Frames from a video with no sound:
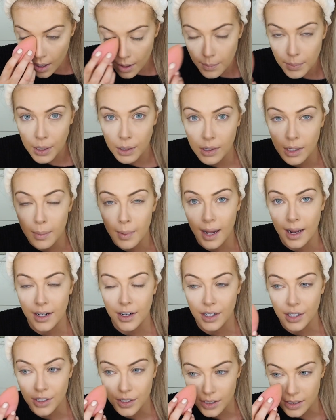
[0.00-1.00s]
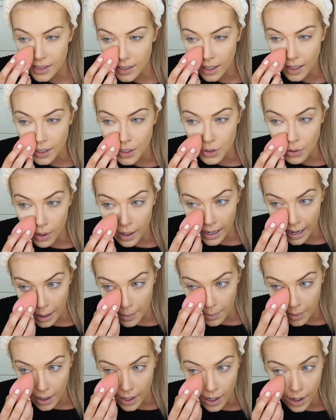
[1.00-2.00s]
beauty blender, it doesn't like dry out
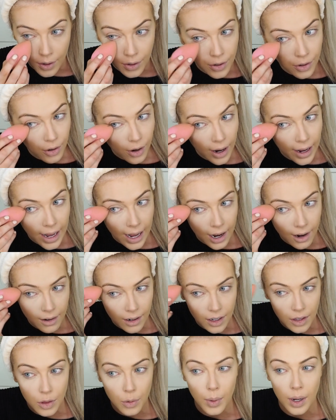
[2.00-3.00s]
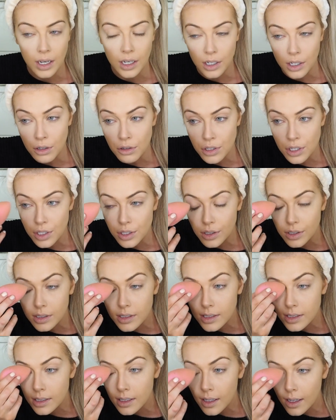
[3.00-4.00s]
my under eye area the way it usually
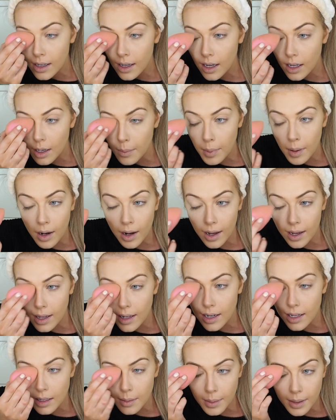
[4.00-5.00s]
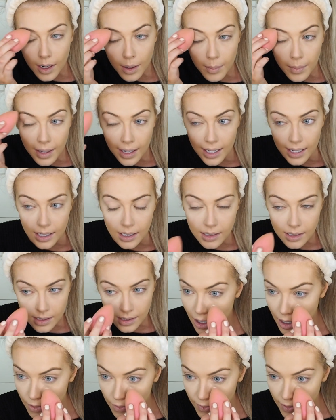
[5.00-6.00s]
does. I apply a little bit on my lids,
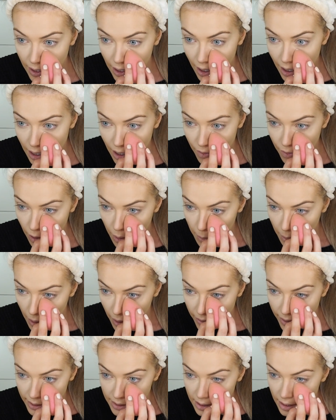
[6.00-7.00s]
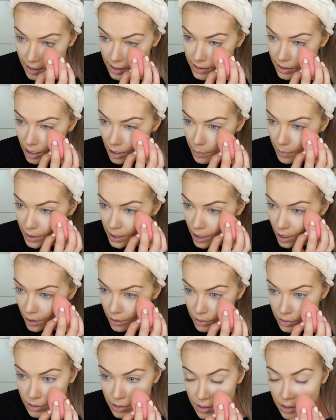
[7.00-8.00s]
and I feel like if I apply this at the side of my
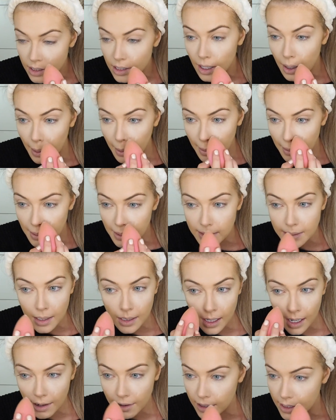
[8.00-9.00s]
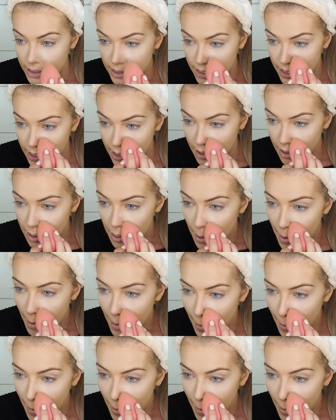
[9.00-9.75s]
nose, like these kind of areas here,